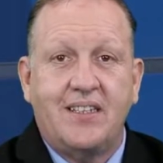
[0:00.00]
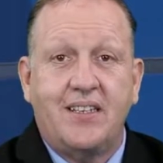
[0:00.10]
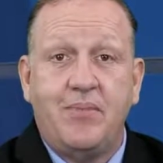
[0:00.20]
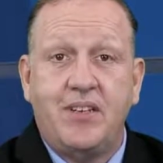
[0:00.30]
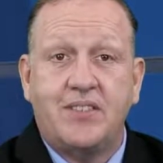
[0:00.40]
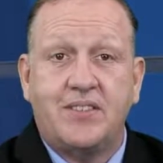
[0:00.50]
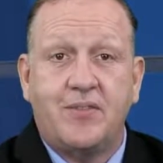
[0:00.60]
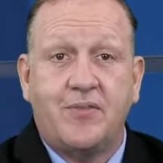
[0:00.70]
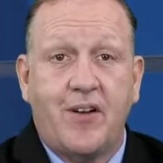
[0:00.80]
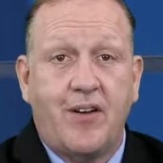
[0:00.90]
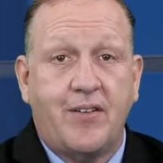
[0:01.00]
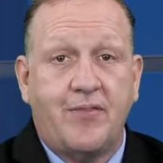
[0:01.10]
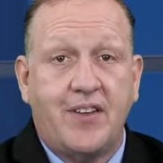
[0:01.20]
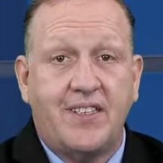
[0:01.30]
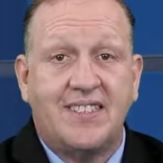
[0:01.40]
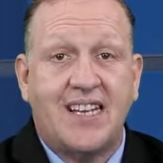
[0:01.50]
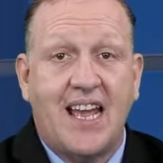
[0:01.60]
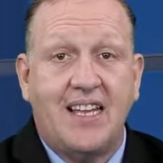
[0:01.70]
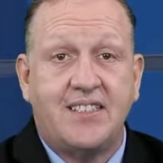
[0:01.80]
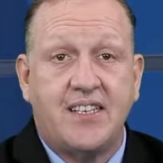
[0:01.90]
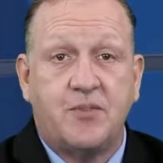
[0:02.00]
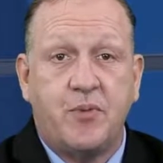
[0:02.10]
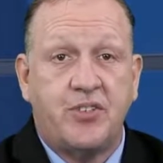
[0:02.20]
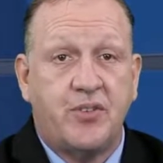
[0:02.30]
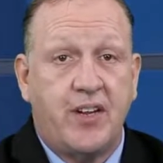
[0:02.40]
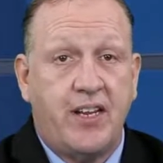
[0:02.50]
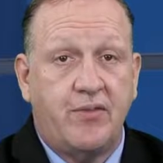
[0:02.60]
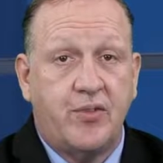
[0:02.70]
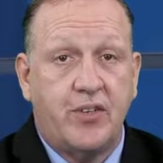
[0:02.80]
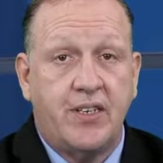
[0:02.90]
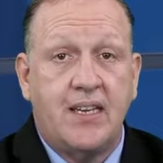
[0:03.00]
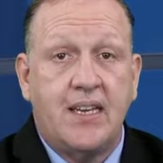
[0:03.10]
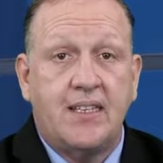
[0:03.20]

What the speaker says: The Minister of Foreign Affairs and ASEAN Special Envoy,